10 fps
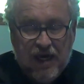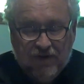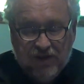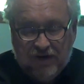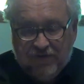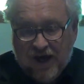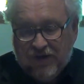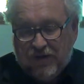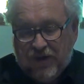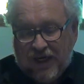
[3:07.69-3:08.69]
Heavenly
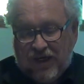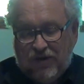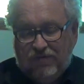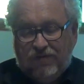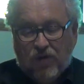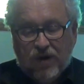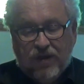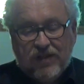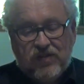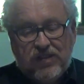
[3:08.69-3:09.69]
Father, thank you for
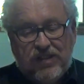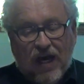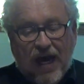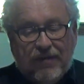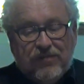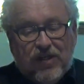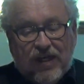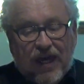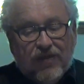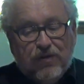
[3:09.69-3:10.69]
this time
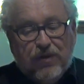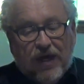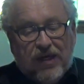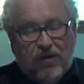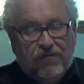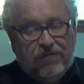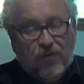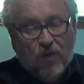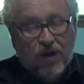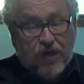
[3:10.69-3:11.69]
together. Thank you
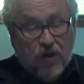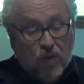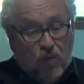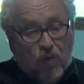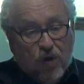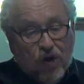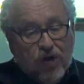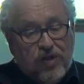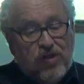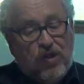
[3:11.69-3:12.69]
for your
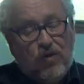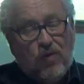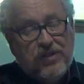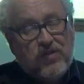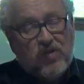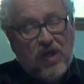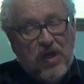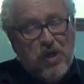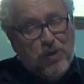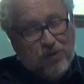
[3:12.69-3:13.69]
word to us
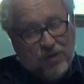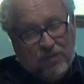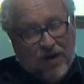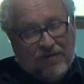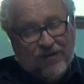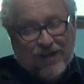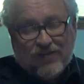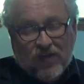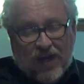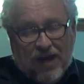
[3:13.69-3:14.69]
through the prophet
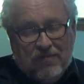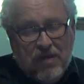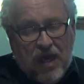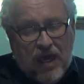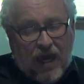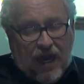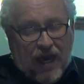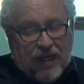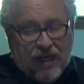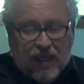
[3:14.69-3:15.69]
Isaiah.
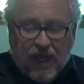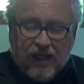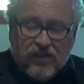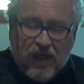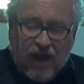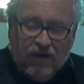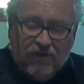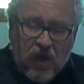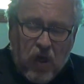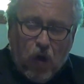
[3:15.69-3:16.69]
And let us
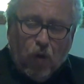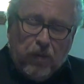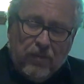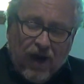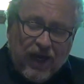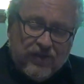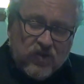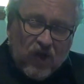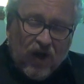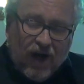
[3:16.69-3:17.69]
have open
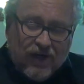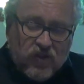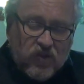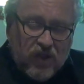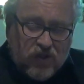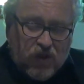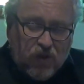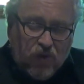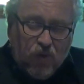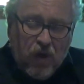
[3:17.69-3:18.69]
minds and hearts
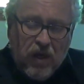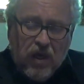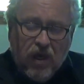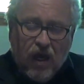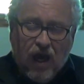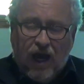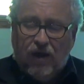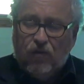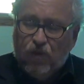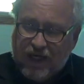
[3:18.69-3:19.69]
to
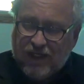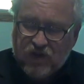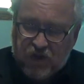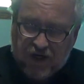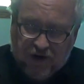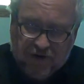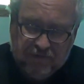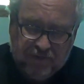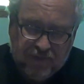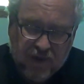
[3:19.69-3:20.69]
reconsider
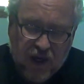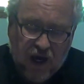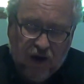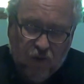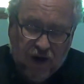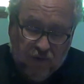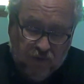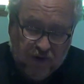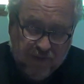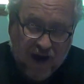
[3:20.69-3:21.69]
what
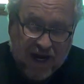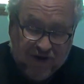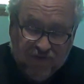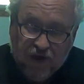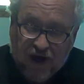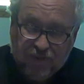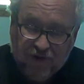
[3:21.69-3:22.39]
we might have thought